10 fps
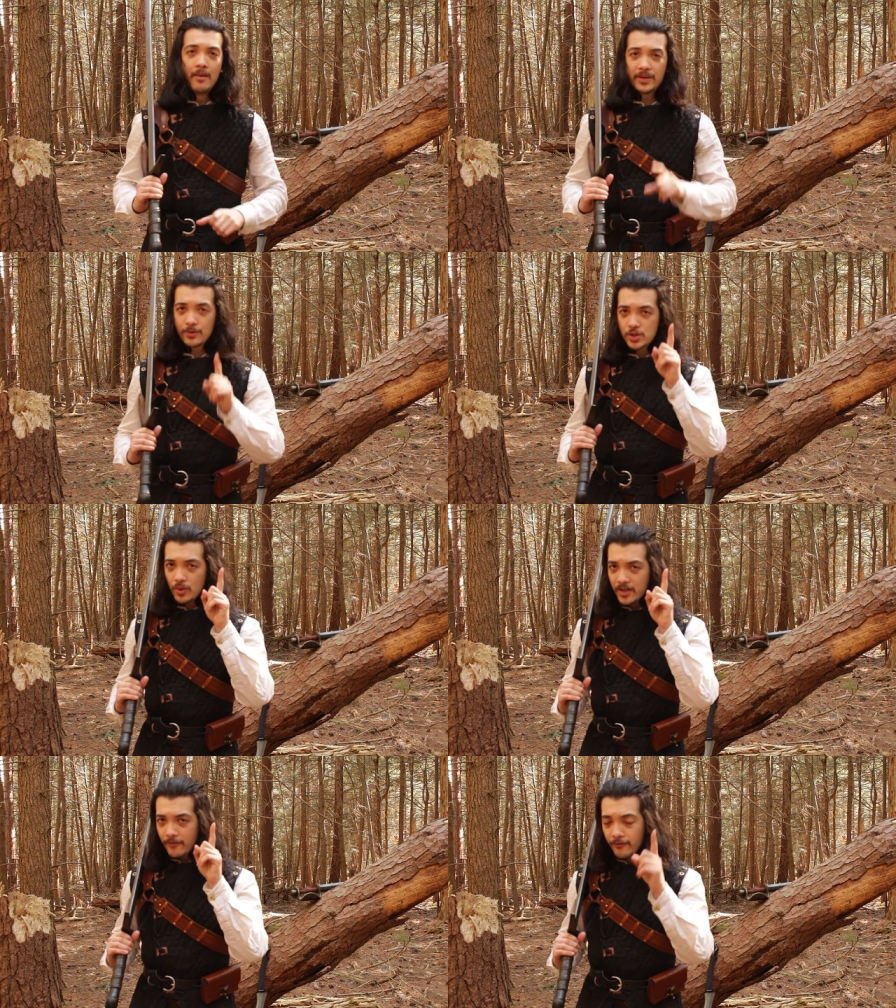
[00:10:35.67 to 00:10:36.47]
But there was
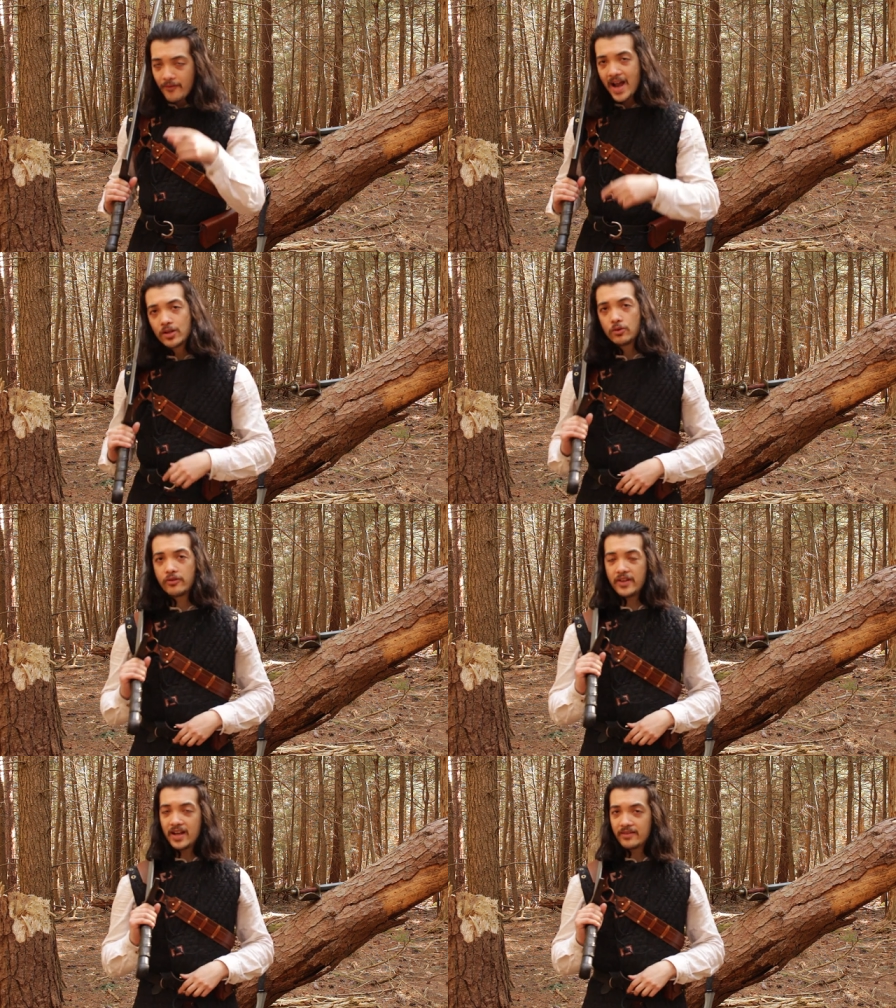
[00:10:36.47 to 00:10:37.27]
one final
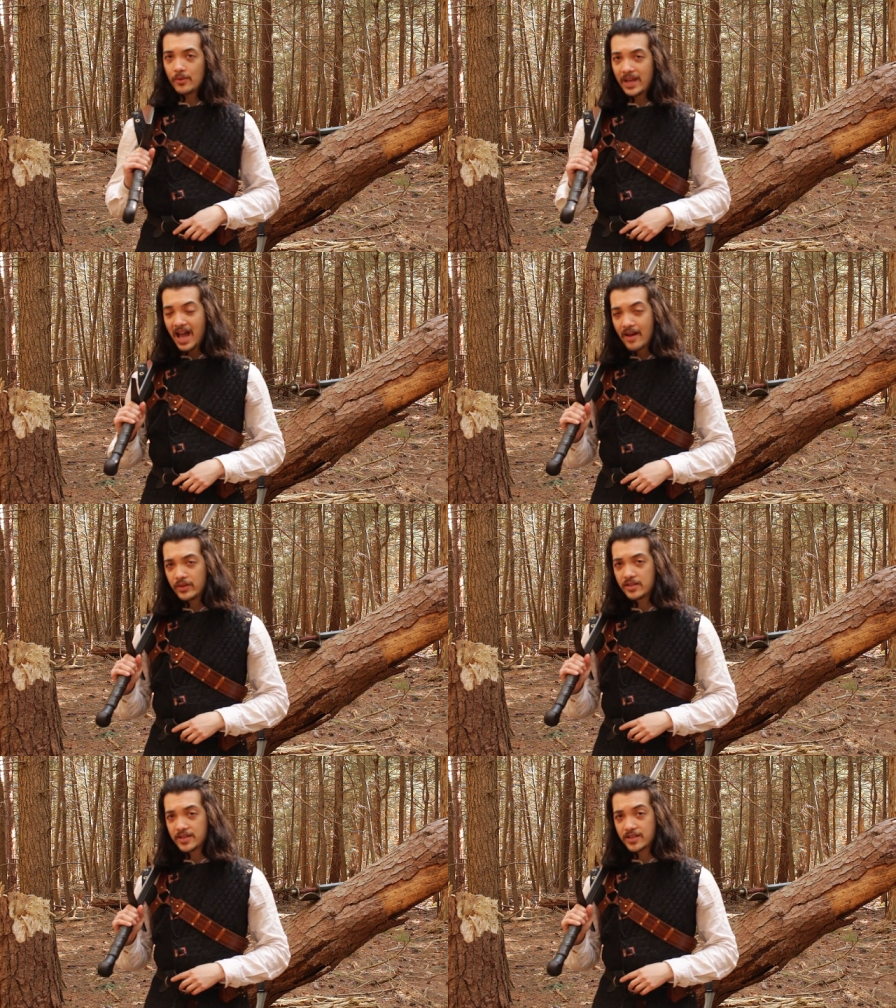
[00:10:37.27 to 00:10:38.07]
thing that we
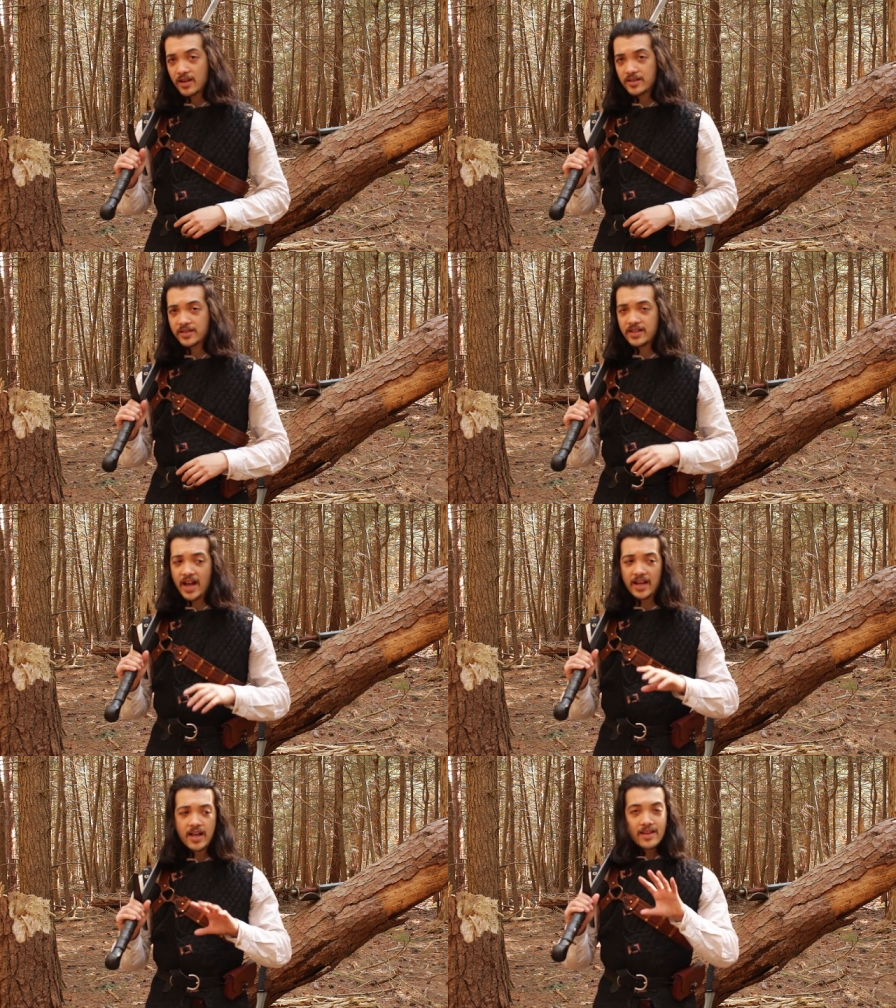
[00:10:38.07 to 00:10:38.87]
haven't discussed
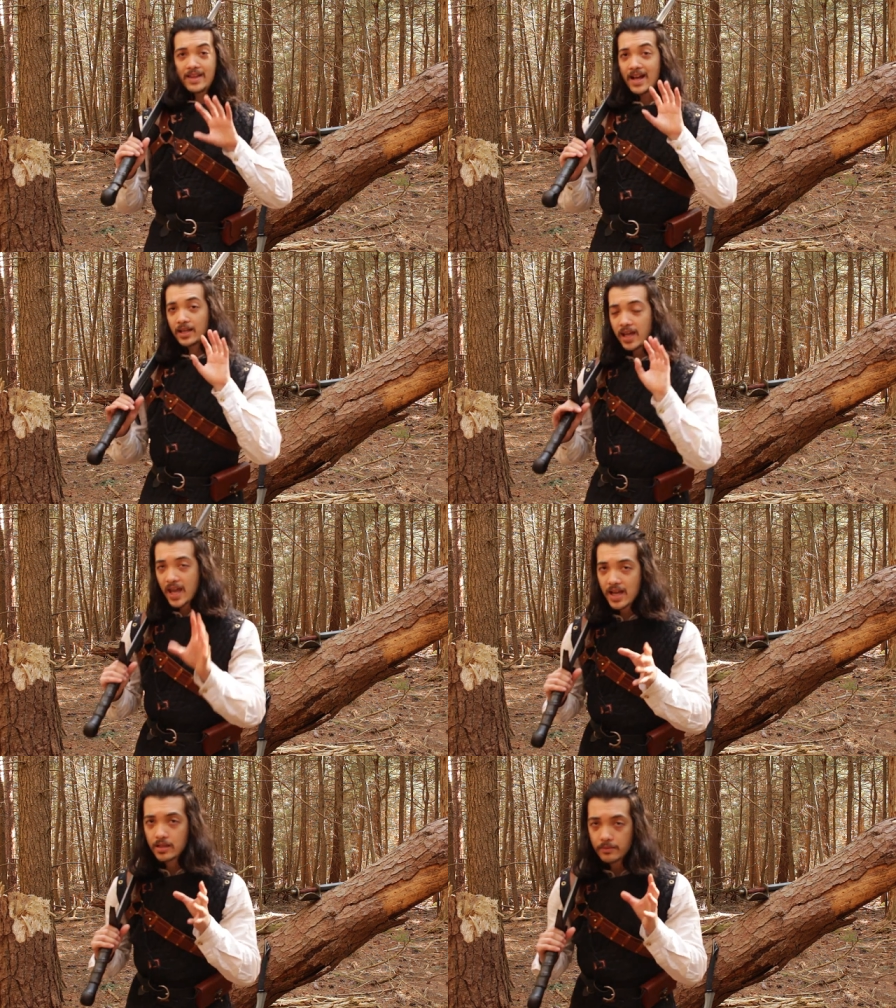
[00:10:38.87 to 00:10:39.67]
yet that
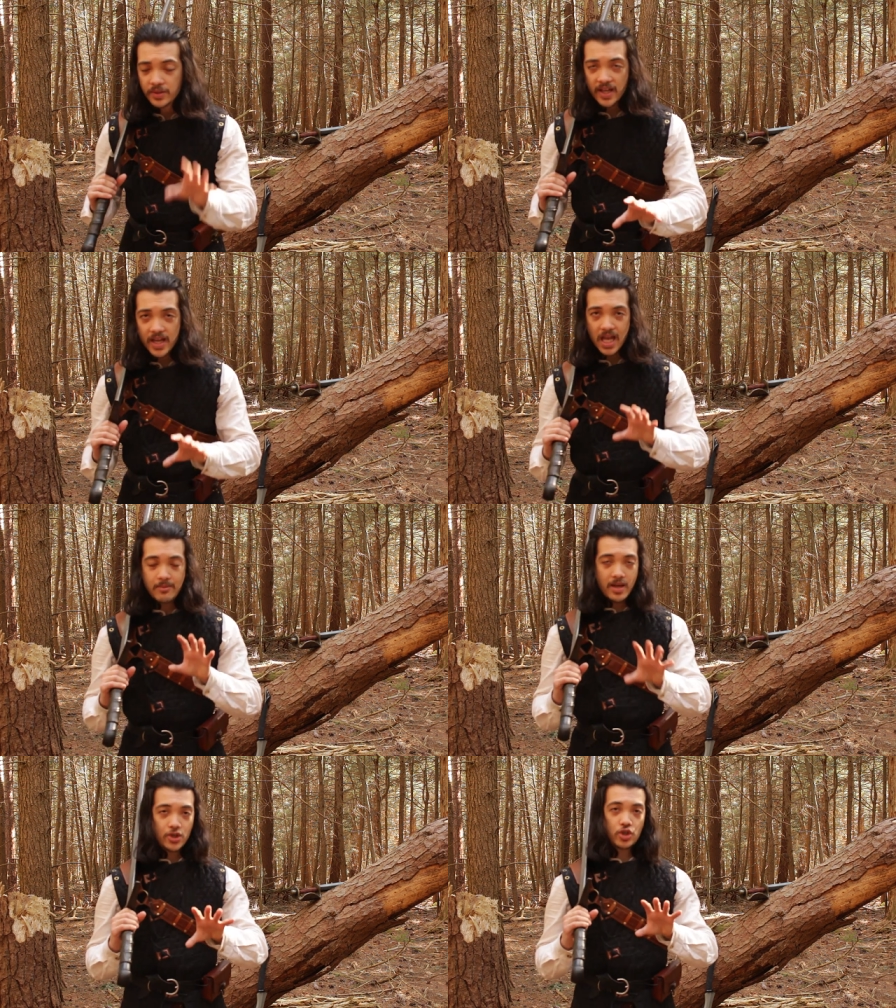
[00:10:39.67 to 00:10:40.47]
can play a
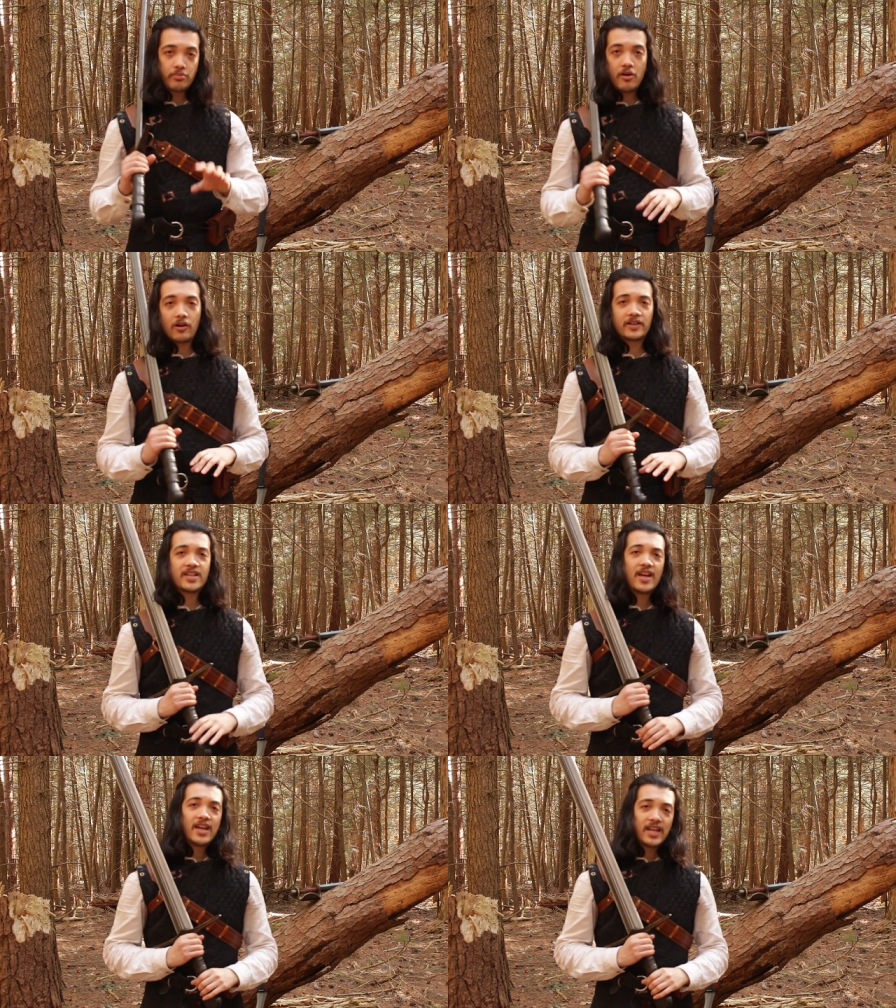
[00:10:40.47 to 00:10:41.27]
major part
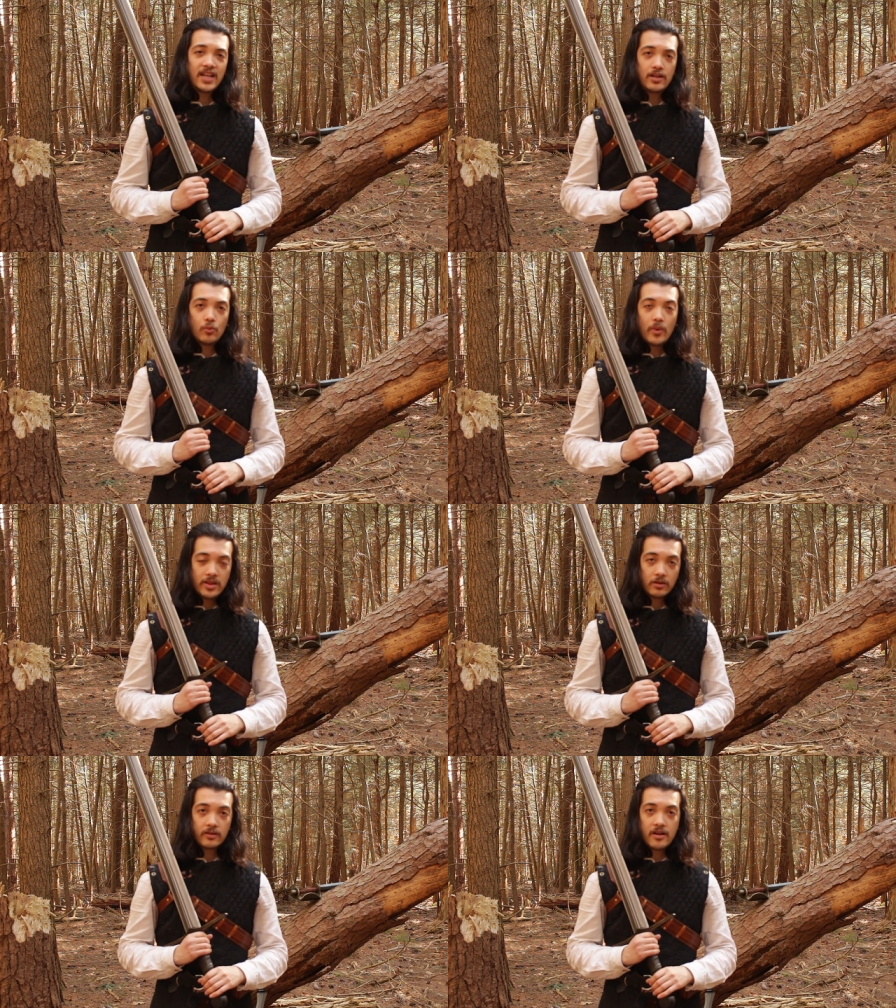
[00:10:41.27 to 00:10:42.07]
in
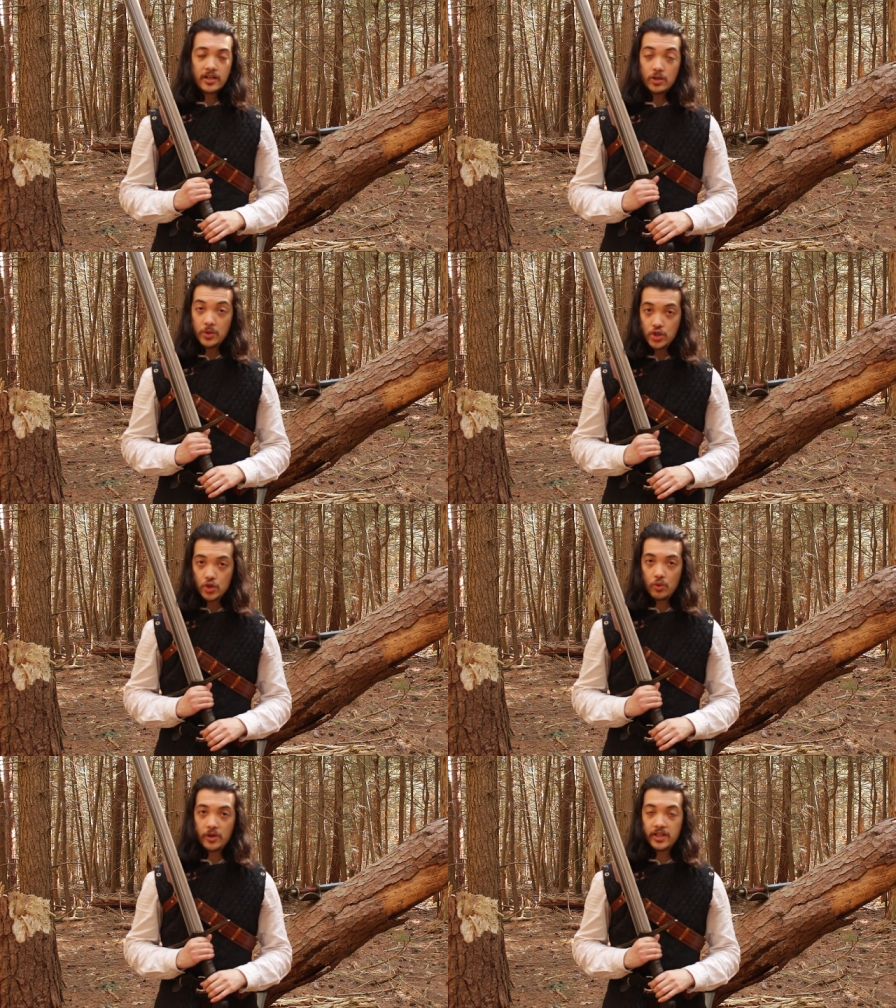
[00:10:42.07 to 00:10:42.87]
whether or not you
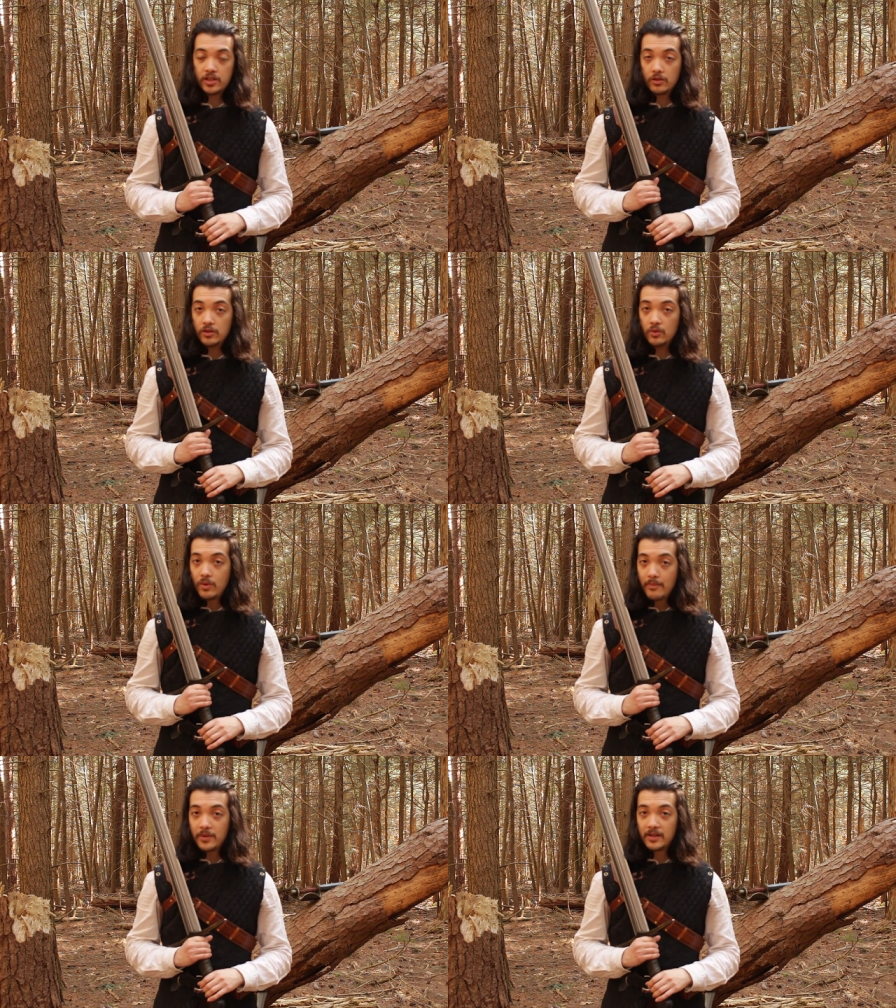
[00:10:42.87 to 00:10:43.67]
enjoy your new
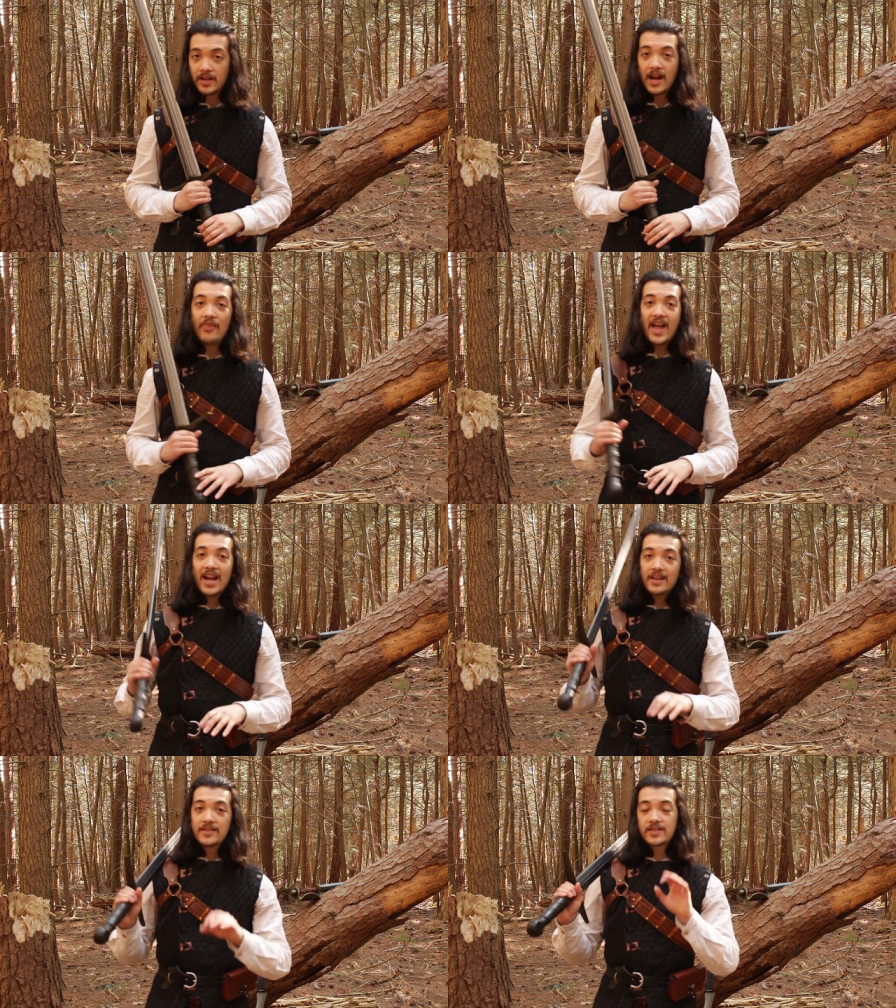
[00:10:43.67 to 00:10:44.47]
weapon, and
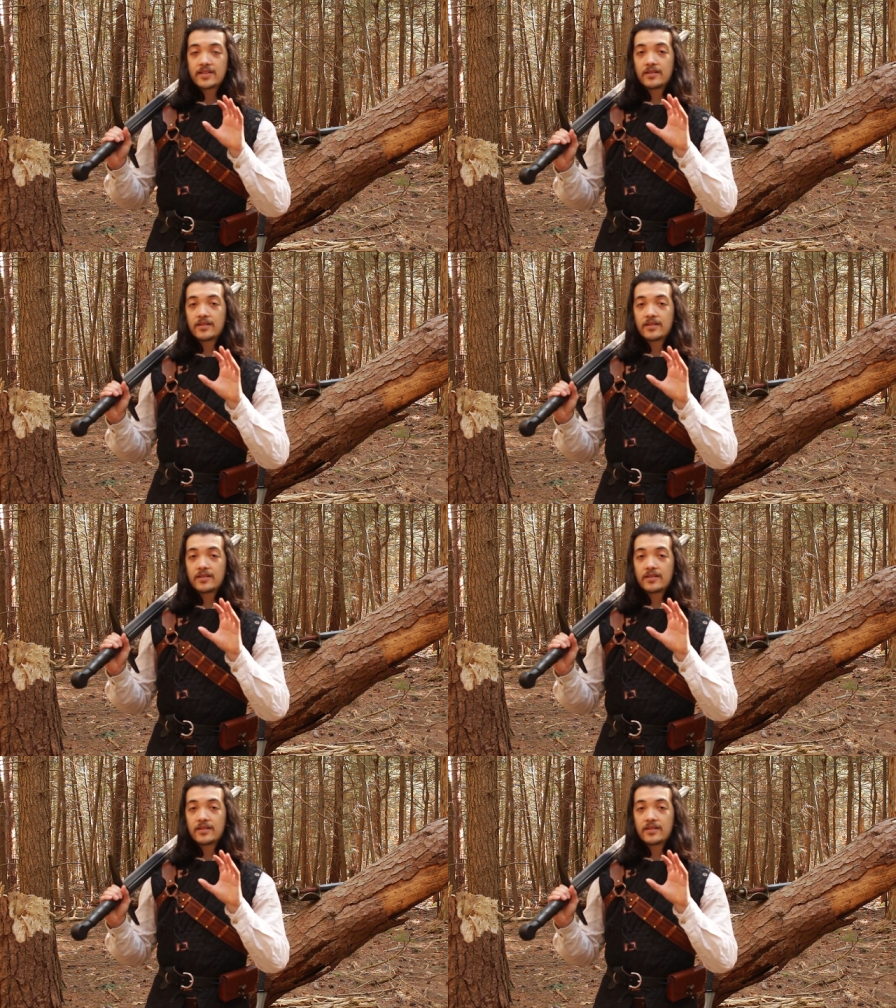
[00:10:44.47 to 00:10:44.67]
that is